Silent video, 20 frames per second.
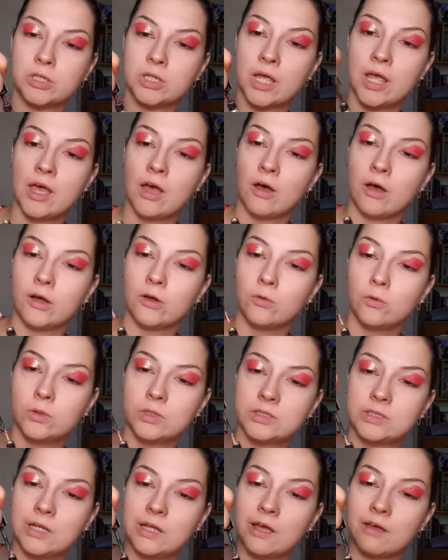but I
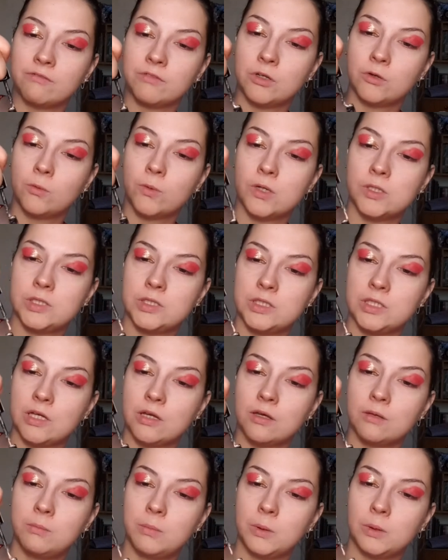honestly have no idea